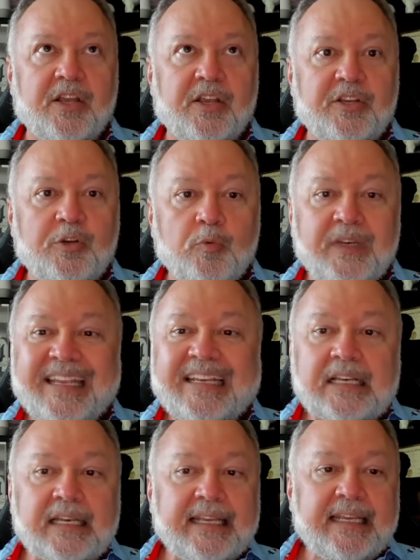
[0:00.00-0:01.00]

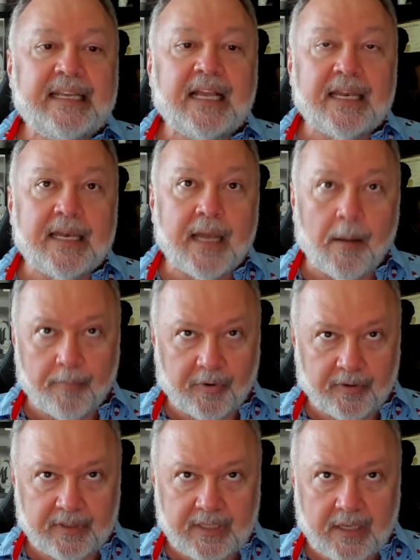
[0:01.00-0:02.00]
uniquely
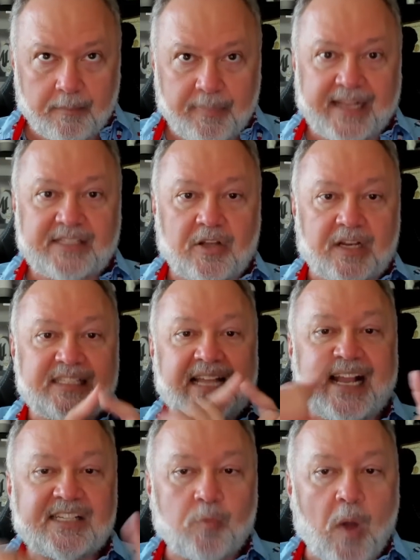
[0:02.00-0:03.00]
numbered based on its
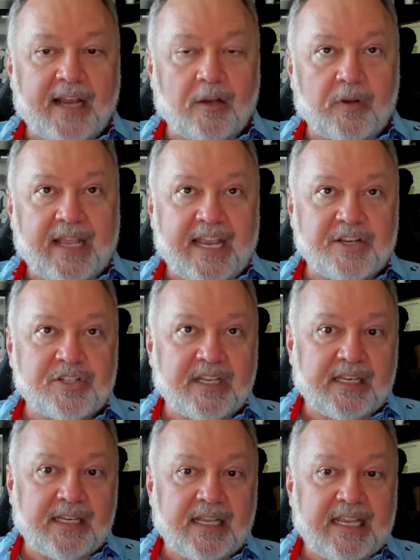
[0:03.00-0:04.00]
XY
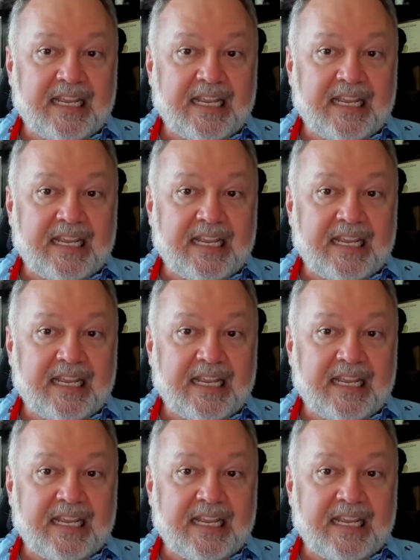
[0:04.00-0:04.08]
location